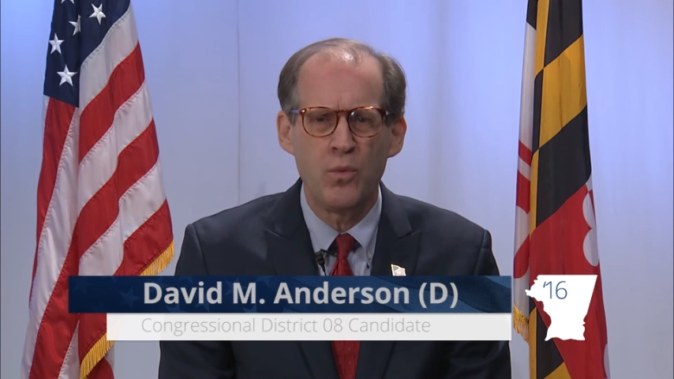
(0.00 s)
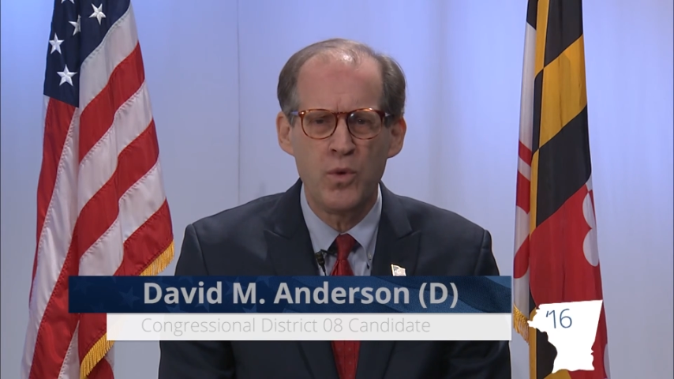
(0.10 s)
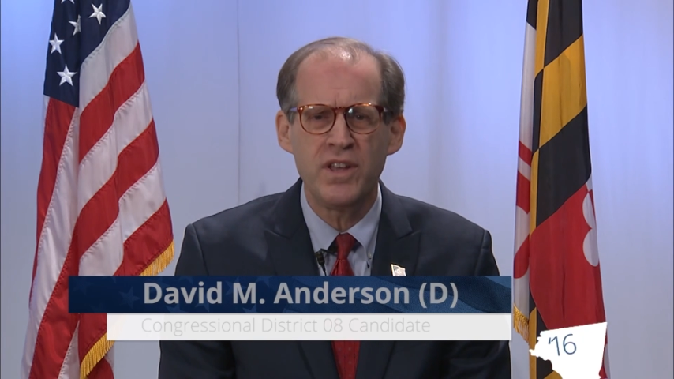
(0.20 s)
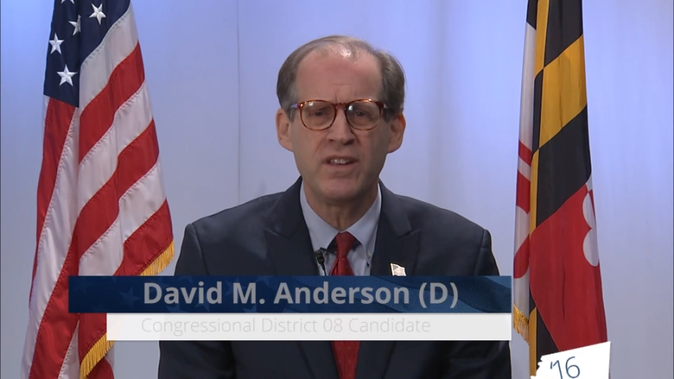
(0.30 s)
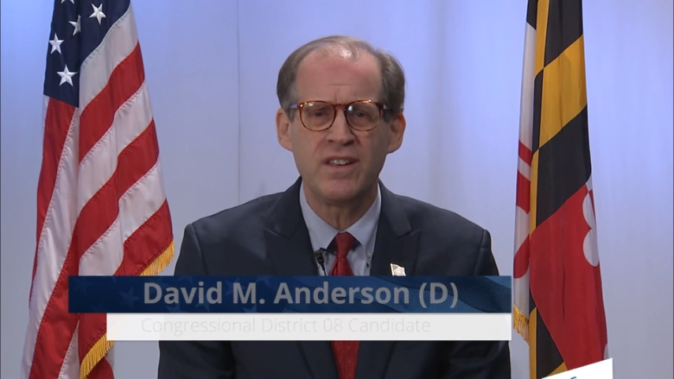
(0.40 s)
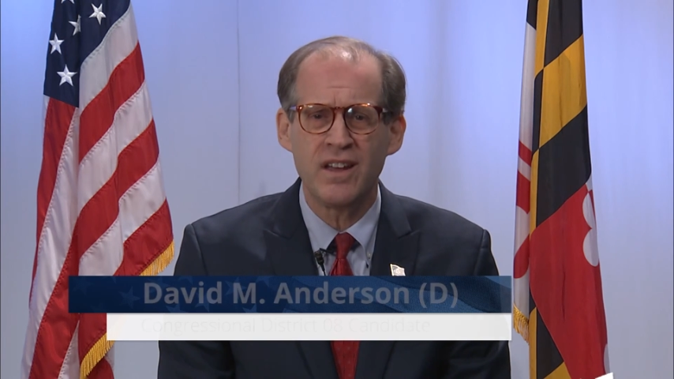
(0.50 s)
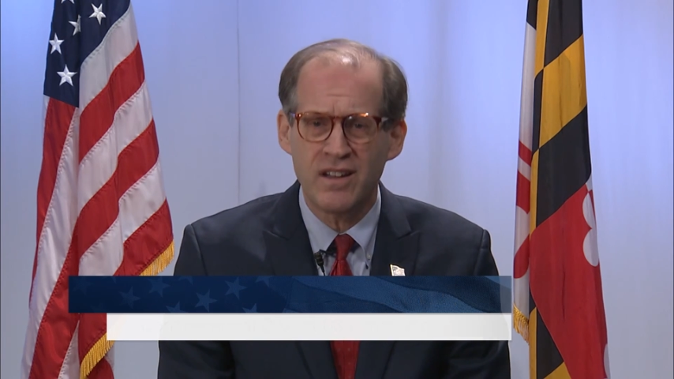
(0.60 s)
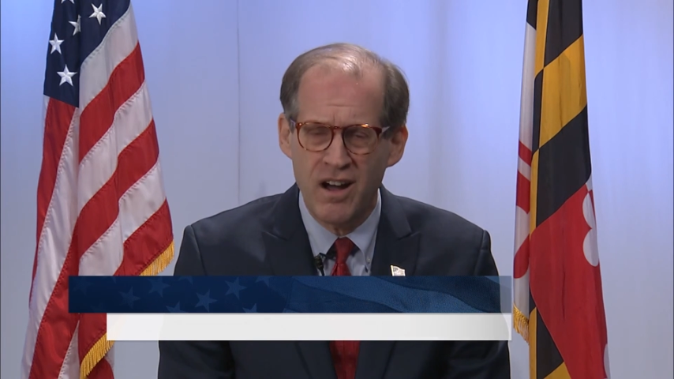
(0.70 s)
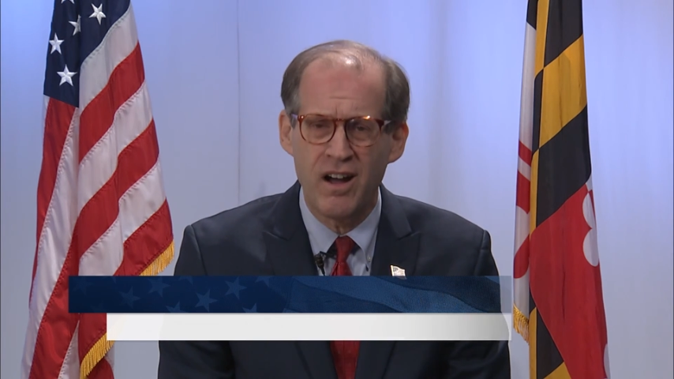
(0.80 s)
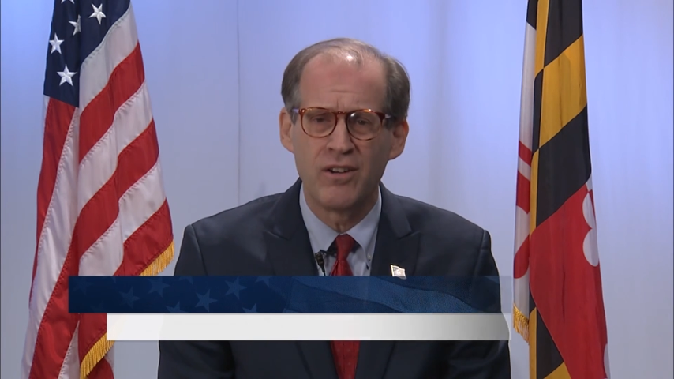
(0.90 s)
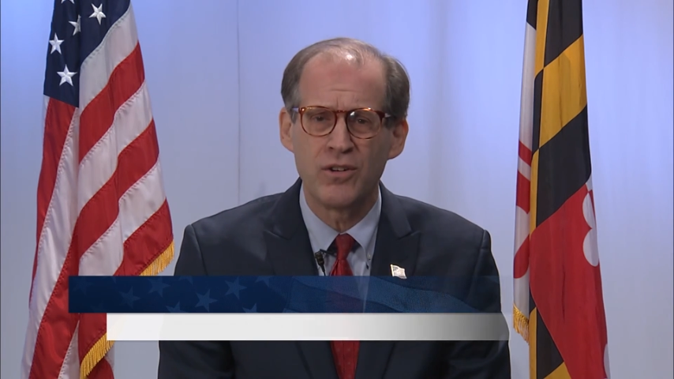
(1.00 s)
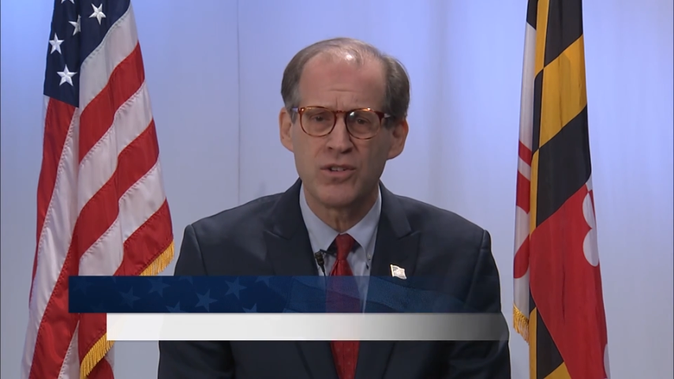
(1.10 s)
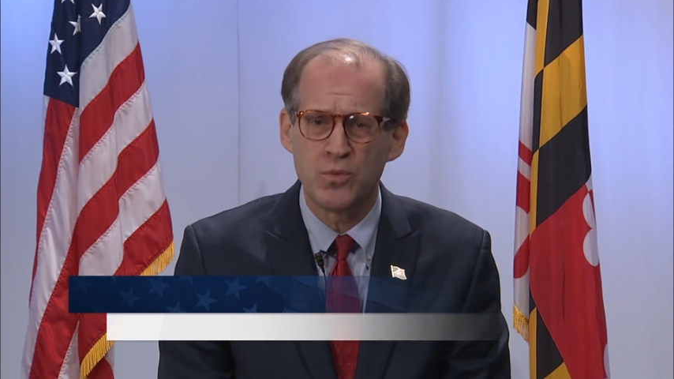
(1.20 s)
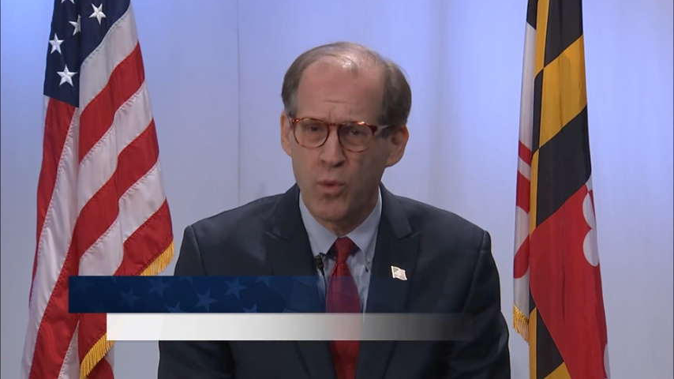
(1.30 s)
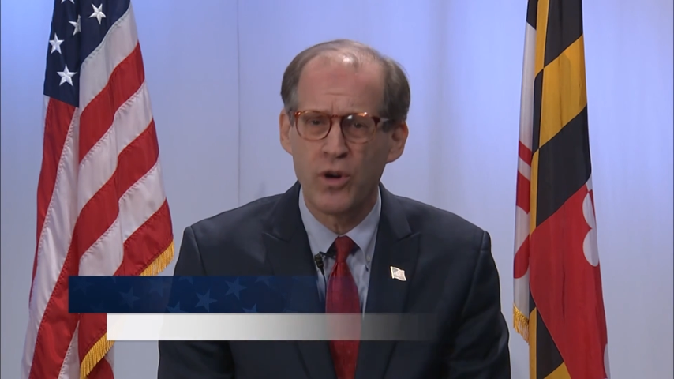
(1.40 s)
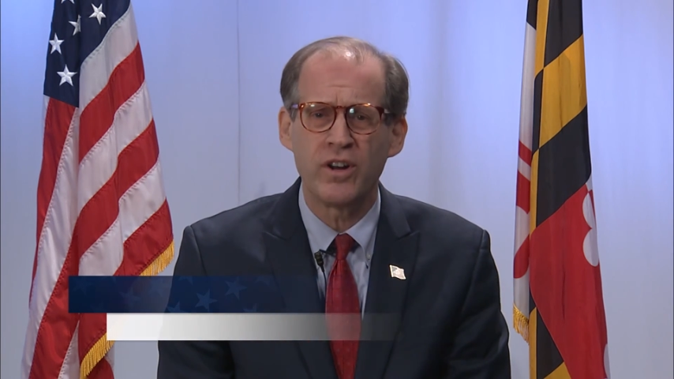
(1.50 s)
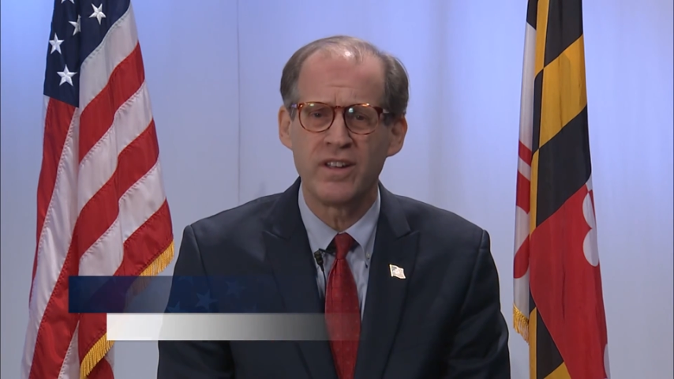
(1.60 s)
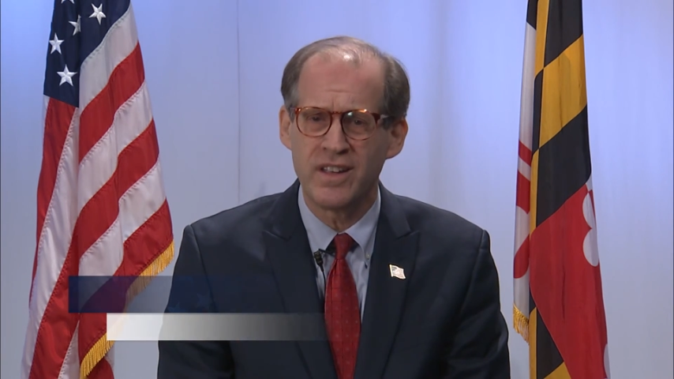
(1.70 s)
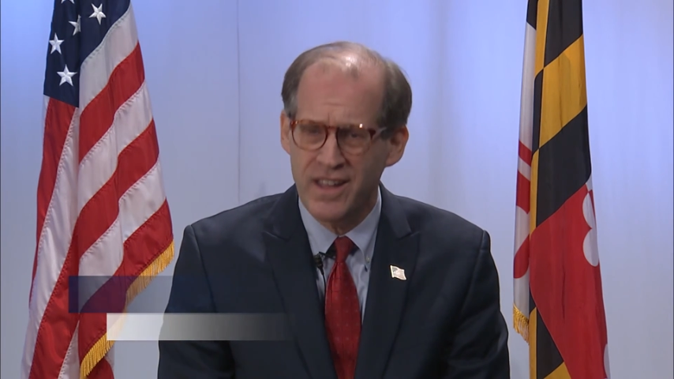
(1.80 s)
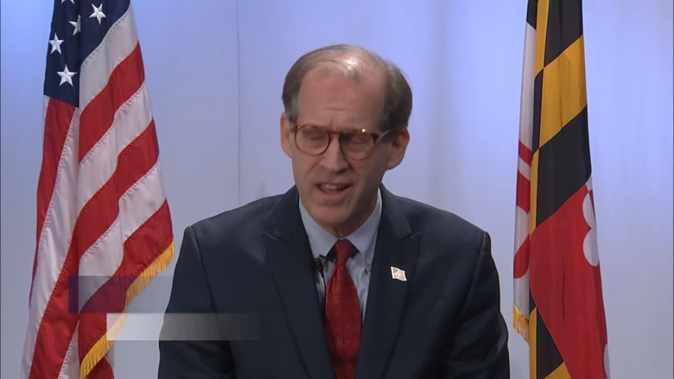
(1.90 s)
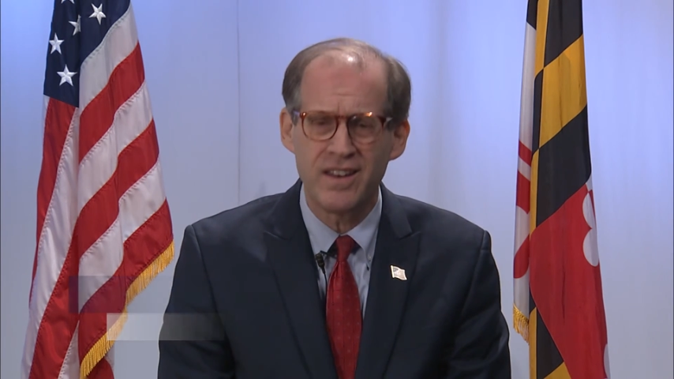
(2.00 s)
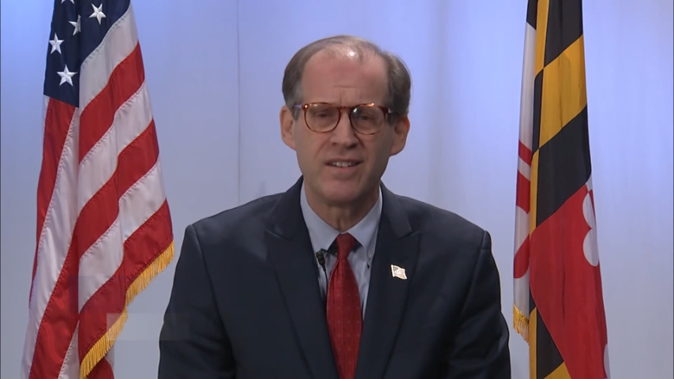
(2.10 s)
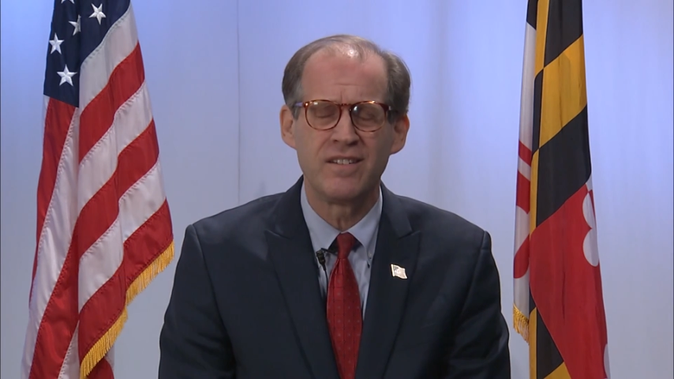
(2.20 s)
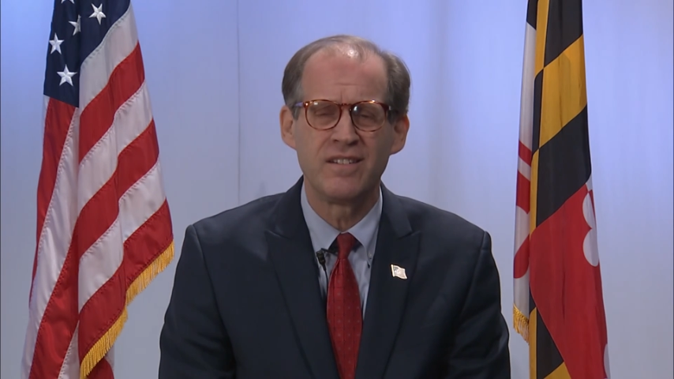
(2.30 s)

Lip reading: we can get Congress working again.